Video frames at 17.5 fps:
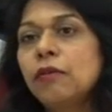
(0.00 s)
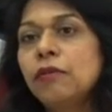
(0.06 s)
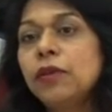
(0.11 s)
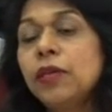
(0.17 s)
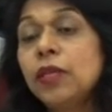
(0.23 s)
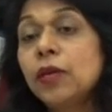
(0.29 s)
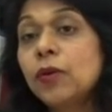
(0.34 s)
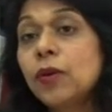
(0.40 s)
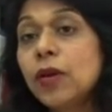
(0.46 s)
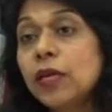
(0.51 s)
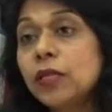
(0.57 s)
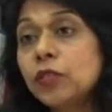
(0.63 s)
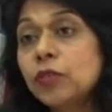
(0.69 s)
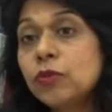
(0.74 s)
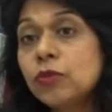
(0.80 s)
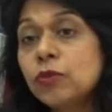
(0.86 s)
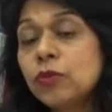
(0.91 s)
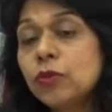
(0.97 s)
We require
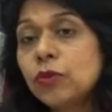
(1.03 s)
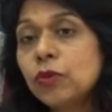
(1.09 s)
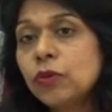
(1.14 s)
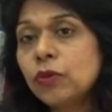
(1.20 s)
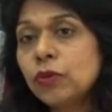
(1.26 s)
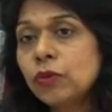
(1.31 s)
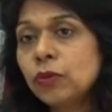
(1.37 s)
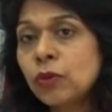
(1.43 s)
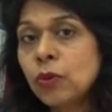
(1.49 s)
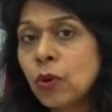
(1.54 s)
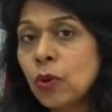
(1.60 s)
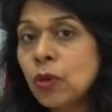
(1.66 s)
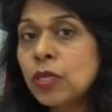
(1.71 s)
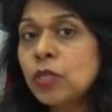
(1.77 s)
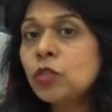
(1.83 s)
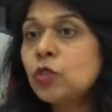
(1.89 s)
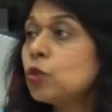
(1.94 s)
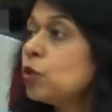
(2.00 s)
to go
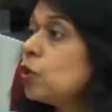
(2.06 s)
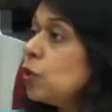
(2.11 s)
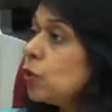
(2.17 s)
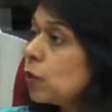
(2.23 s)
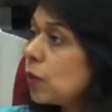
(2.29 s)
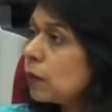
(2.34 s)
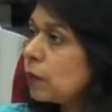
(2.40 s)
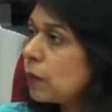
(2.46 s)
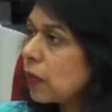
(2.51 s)
into newer